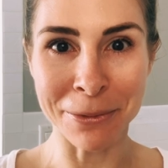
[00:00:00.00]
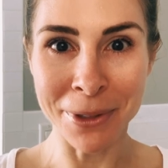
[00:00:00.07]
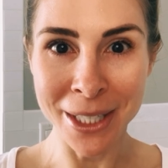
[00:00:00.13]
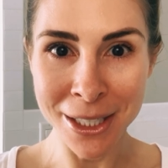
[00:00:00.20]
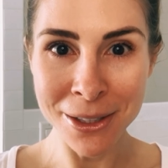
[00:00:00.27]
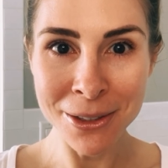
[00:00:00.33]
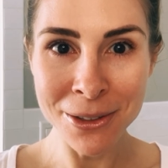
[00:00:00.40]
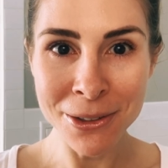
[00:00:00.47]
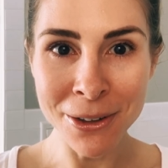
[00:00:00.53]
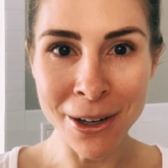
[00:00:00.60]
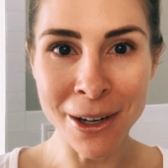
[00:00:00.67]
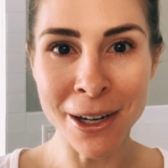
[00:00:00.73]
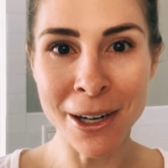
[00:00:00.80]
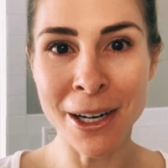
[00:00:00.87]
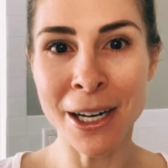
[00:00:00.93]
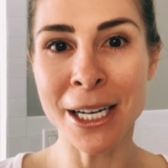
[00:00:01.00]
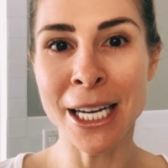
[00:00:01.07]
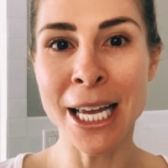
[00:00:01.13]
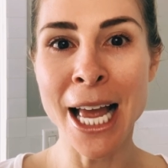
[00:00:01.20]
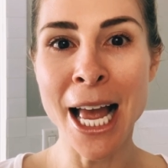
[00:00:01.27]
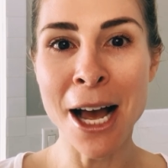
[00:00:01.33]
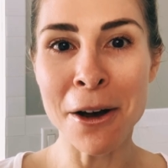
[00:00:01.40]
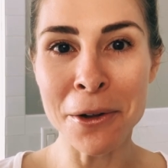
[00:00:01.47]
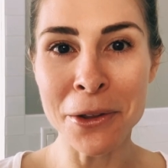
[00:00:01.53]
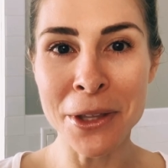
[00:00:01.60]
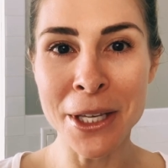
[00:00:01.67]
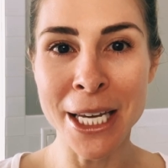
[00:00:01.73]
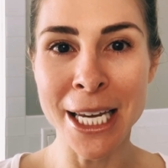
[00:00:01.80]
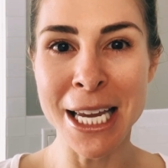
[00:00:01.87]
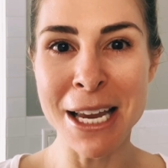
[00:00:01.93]
really strong,
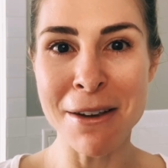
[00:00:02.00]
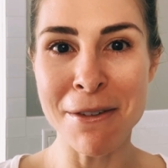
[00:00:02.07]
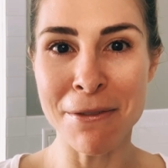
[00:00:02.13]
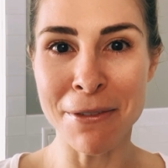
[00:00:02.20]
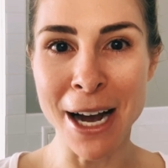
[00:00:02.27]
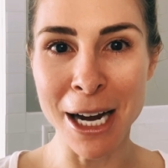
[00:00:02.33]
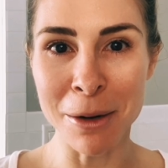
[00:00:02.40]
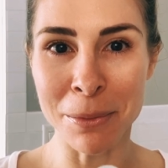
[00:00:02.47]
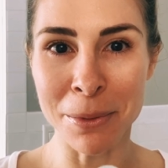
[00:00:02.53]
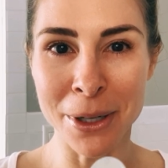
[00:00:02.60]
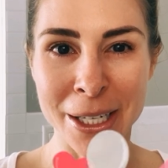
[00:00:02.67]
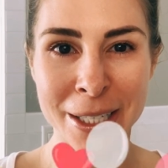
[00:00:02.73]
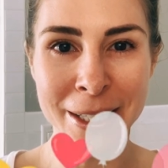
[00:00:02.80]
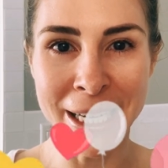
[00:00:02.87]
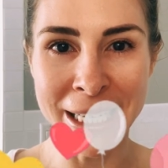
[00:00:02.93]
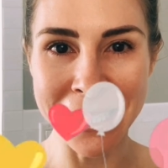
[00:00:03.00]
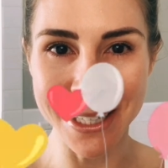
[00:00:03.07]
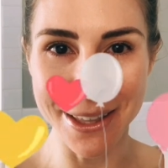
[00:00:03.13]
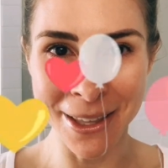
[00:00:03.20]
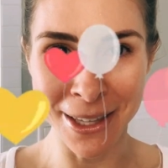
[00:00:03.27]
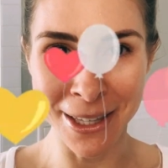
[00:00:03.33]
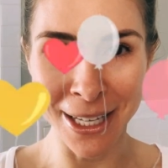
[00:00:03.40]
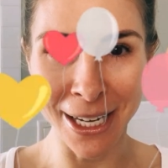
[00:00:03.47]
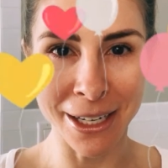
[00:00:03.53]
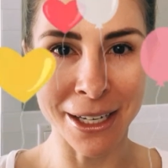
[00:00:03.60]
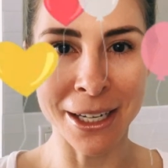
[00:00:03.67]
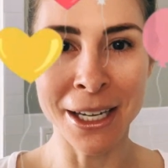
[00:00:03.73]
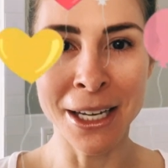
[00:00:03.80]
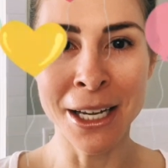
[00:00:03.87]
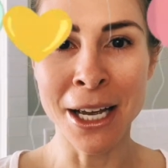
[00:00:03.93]
healthy, vibrant, nice and
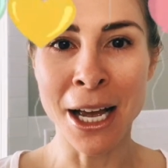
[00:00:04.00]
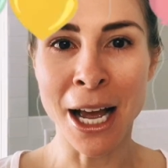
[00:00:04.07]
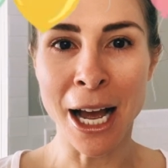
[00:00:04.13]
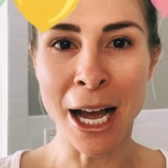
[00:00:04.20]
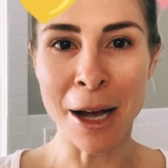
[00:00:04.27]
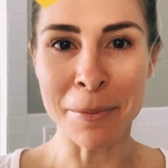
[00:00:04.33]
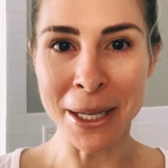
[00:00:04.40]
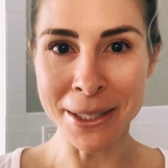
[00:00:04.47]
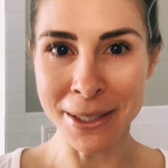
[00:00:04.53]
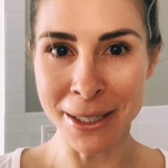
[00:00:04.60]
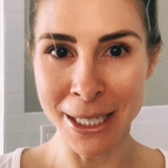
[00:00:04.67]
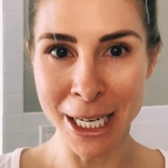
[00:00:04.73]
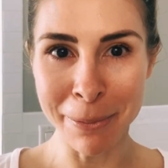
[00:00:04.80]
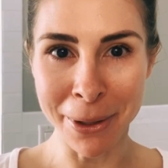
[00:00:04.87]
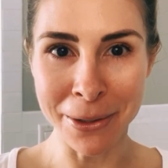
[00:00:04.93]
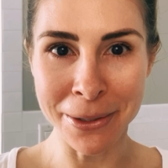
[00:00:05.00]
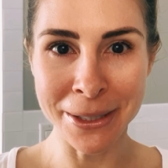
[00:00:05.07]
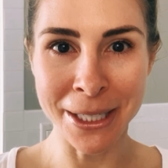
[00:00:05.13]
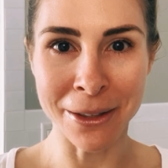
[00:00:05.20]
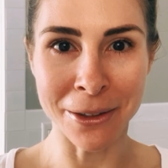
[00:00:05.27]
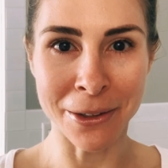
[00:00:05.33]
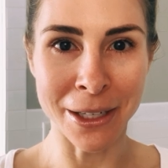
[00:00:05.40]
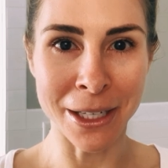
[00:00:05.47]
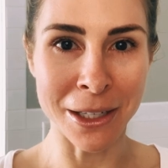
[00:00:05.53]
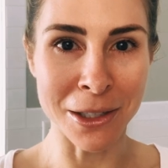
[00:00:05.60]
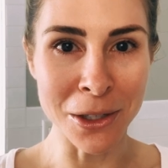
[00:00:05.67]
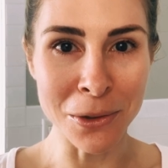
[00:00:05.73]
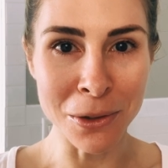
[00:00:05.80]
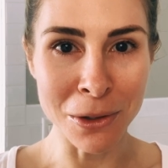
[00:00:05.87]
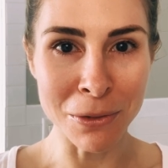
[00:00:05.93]
thick. That's going to keep our skin looking
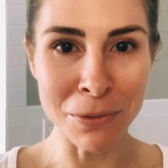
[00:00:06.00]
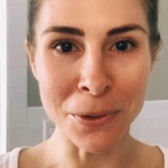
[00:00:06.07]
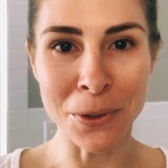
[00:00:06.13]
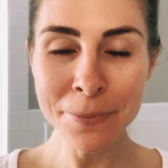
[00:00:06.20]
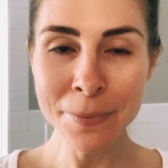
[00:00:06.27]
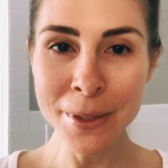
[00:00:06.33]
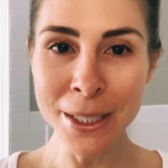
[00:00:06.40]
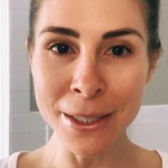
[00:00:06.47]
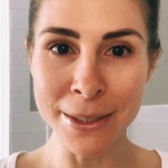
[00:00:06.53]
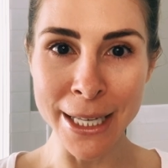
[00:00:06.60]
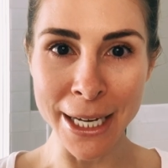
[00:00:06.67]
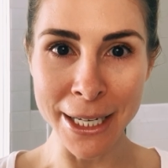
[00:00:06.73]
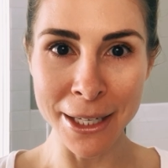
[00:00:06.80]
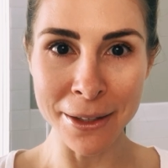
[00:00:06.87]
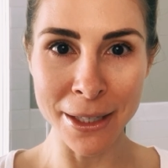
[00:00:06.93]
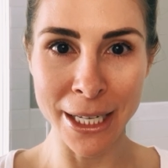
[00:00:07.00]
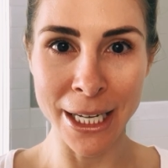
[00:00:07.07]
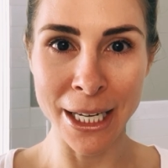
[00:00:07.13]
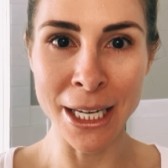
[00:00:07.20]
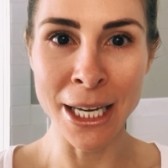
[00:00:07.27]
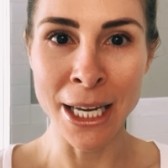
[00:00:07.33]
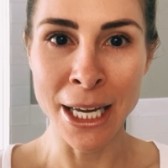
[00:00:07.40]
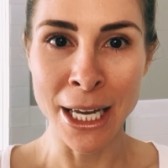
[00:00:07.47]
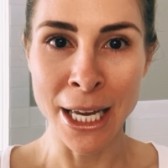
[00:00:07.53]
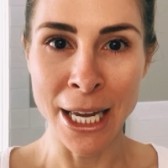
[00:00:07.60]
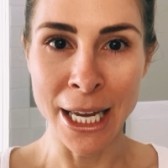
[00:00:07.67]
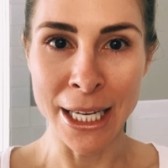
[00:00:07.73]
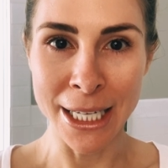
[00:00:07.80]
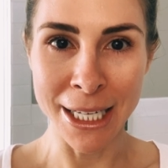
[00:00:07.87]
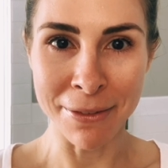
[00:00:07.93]
youthful. Secondly,
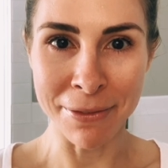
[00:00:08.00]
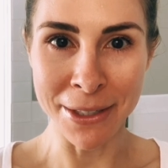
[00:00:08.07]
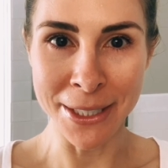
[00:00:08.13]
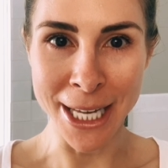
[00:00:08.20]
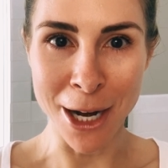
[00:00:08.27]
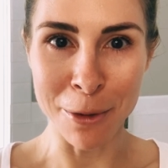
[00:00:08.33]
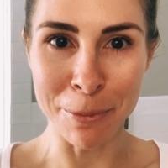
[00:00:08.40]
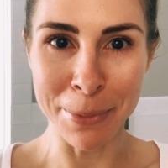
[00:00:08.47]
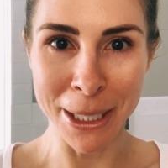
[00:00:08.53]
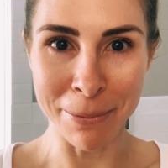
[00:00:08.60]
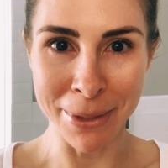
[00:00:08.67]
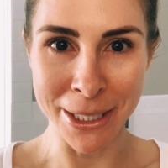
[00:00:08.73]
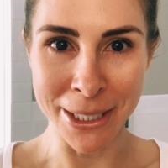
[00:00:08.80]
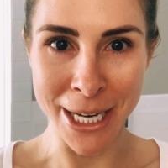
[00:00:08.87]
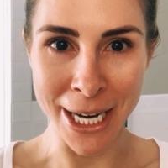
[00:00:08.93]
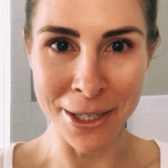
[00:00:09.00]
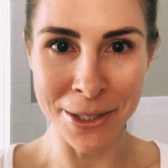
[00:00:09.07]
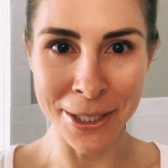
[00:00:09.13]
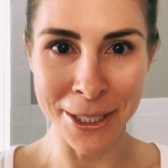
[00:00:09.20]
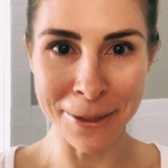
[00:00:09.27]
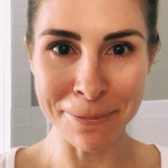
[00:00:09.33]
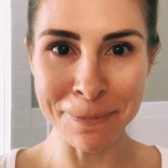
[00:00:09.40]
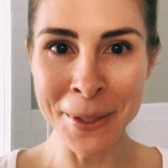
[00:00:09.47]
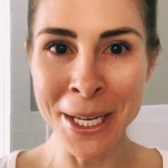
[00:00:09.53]
it evens out pigmentation.